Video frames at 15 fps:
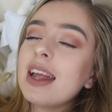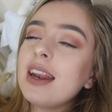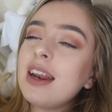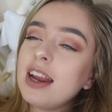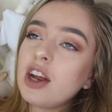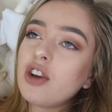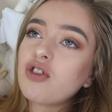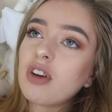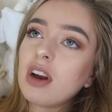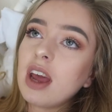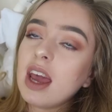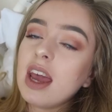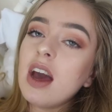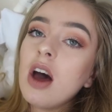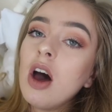
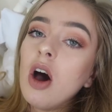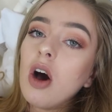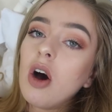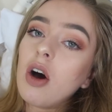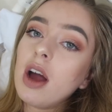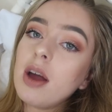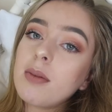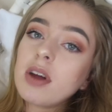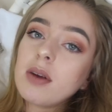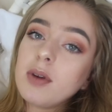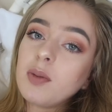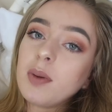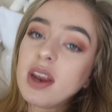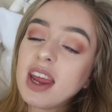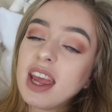Literally, I am going to be
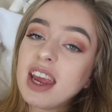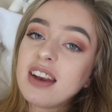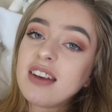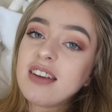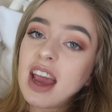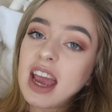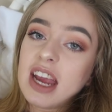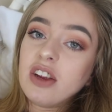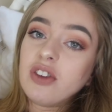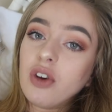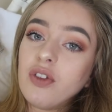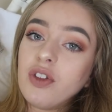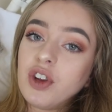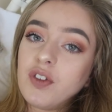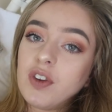spending days
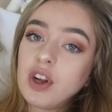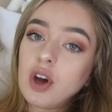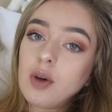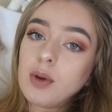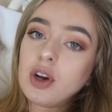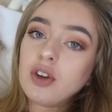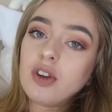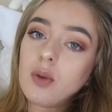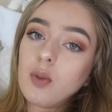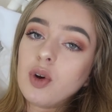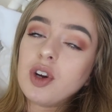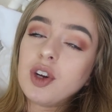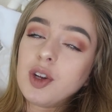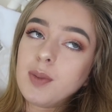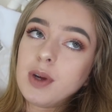on this video because I
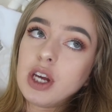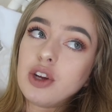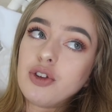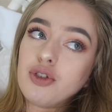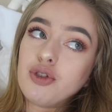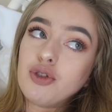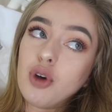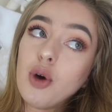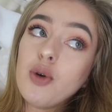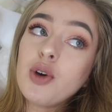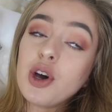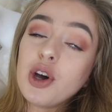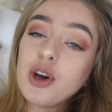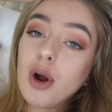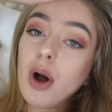want it to be so
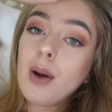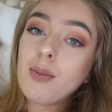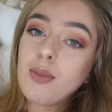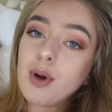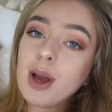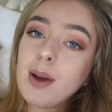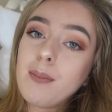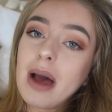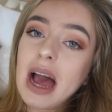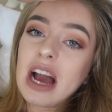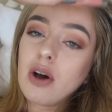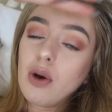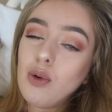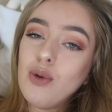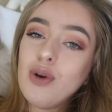good. I'm bringing
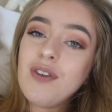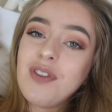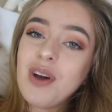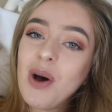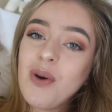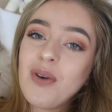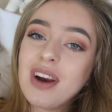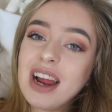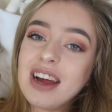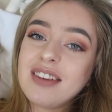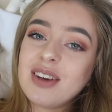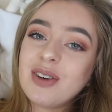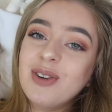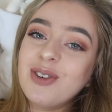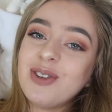back all of the old
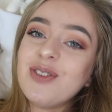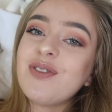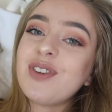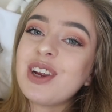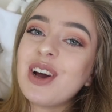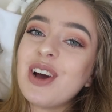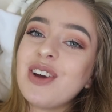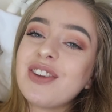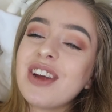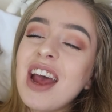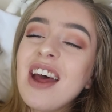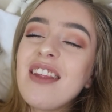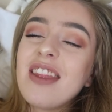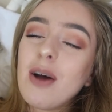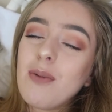classic autumn videos
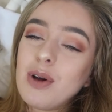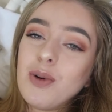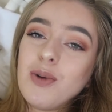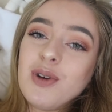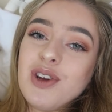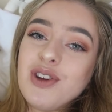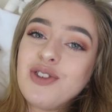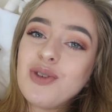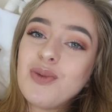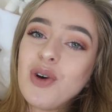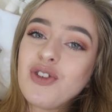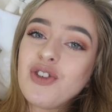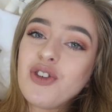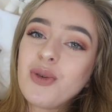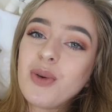that we all used to
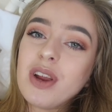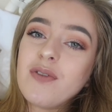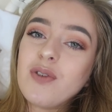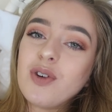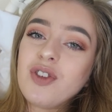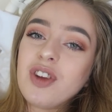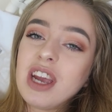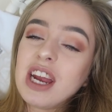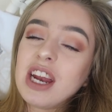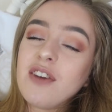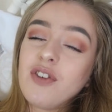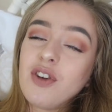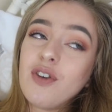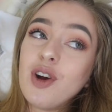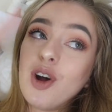watch in 2014.
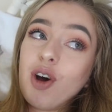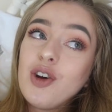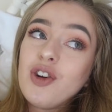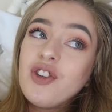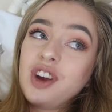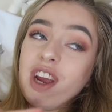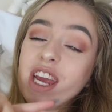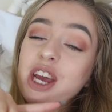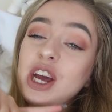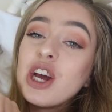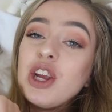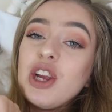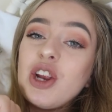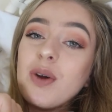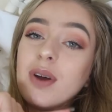If you're an OG,
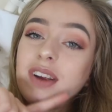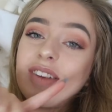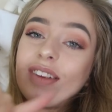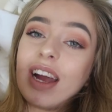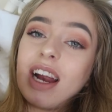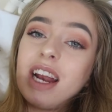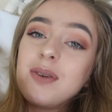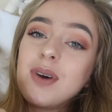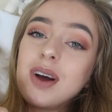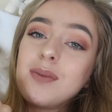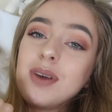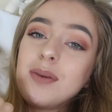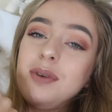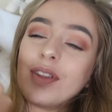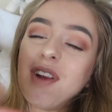you know exactly what I
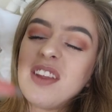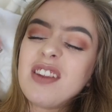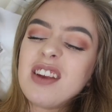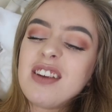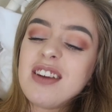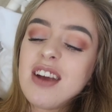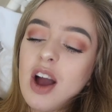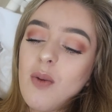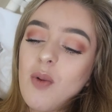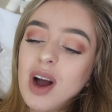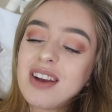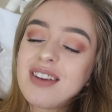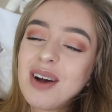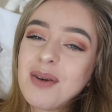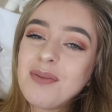mean, with like the
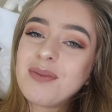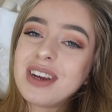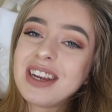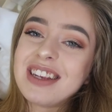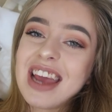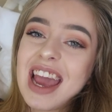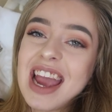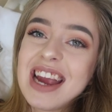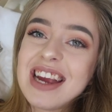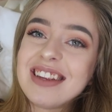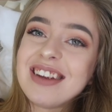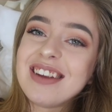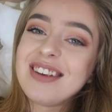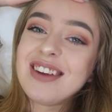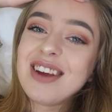DIY Tumblr days
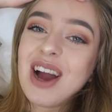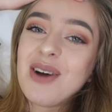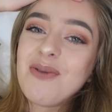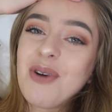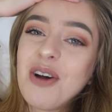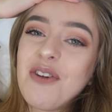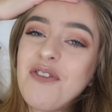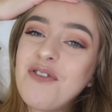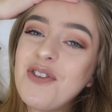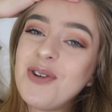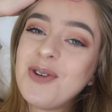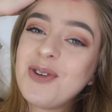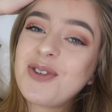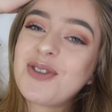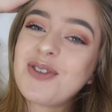and DIY
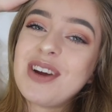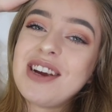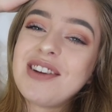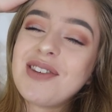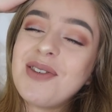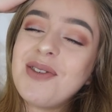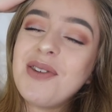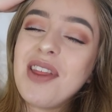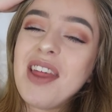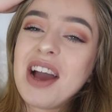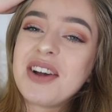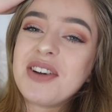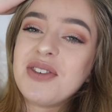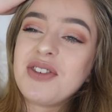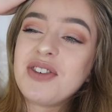fall treats and all of
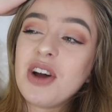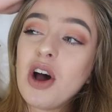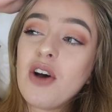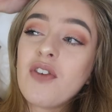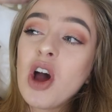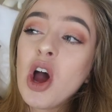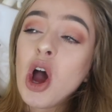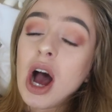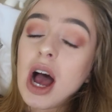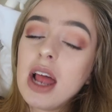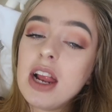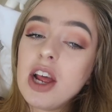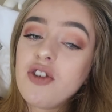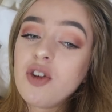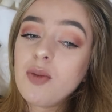that good stuff. I
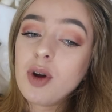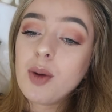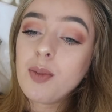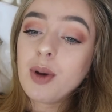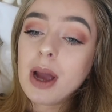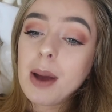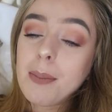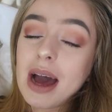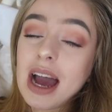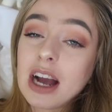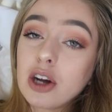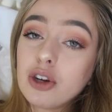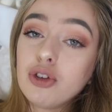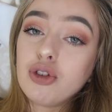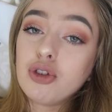literally want to bring it
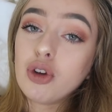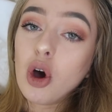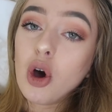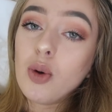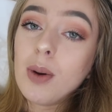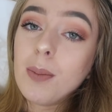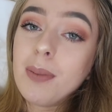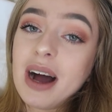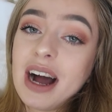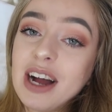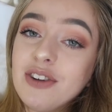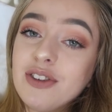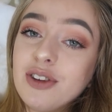back so bad.